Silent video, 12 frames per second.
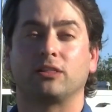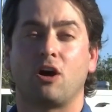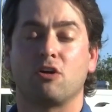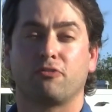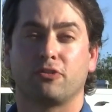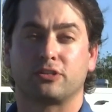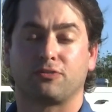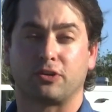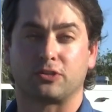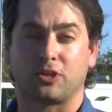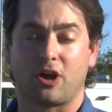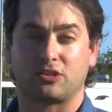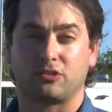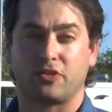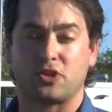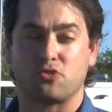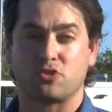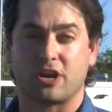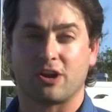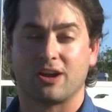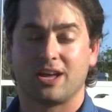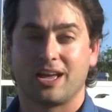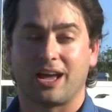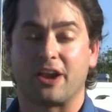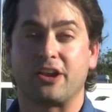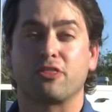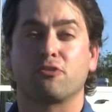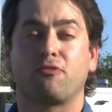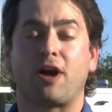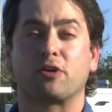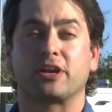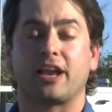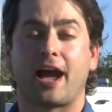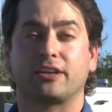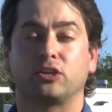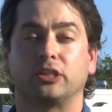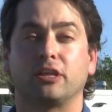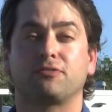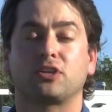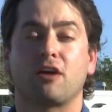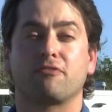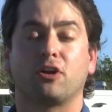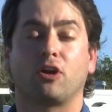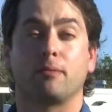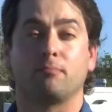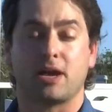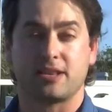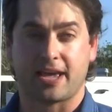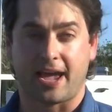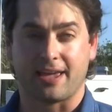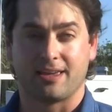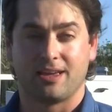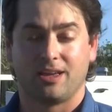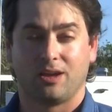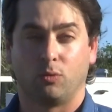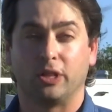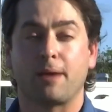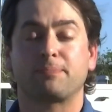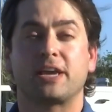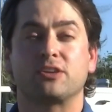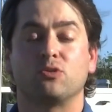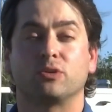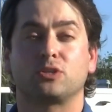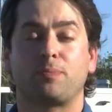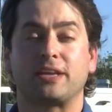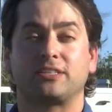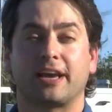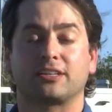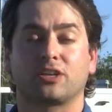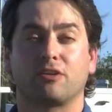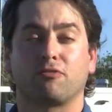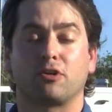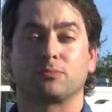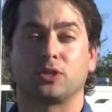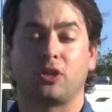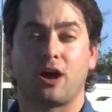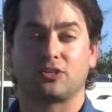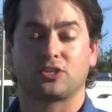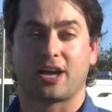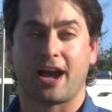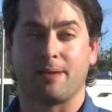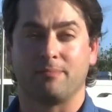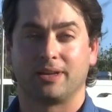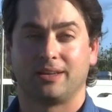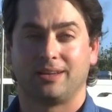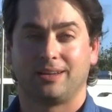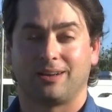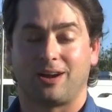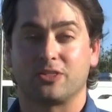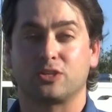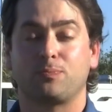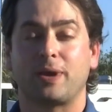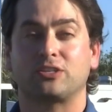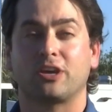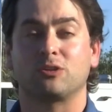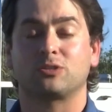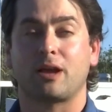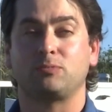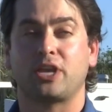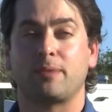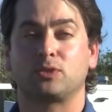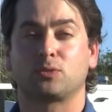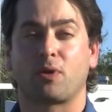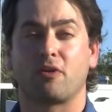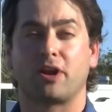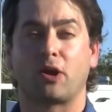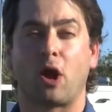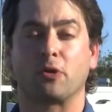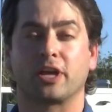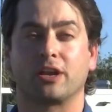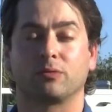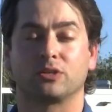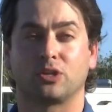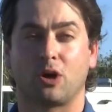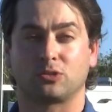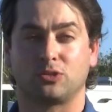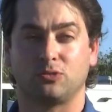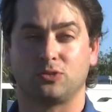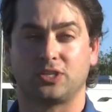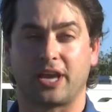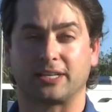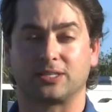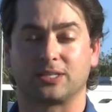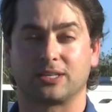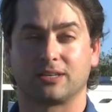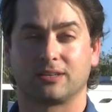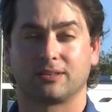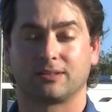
wait long for its first launch of the new year. Another Falcon 9 could lift off here on Monday. We'll update you when SpaceX confirms a launch time. On the Space Coast, I'm James Sparvero, getting results News 6.